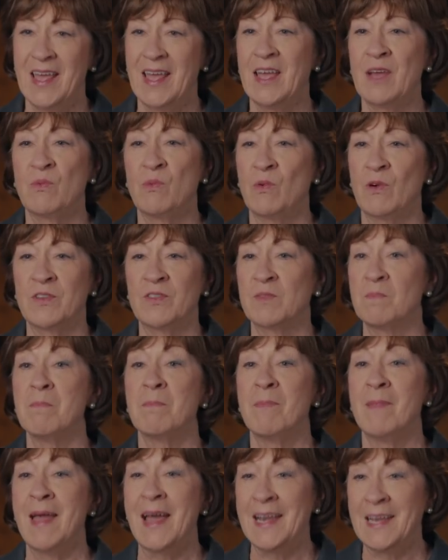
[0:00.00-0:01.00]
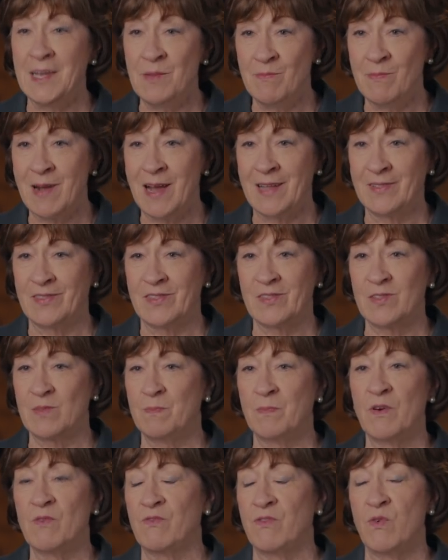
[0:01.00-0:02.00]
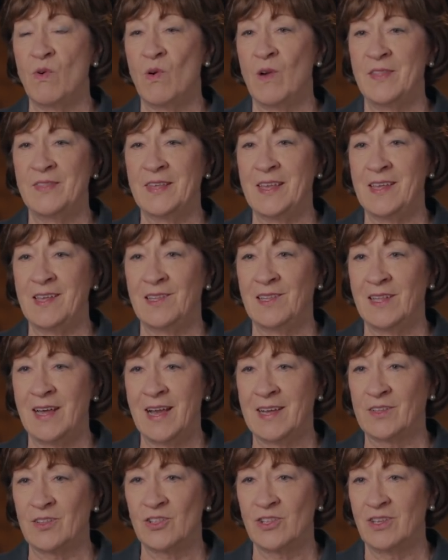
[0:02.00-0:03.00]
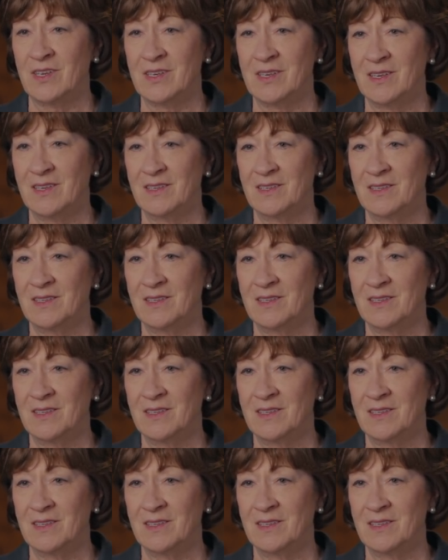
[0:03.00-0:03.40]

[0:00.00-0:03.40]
It was many months before the election.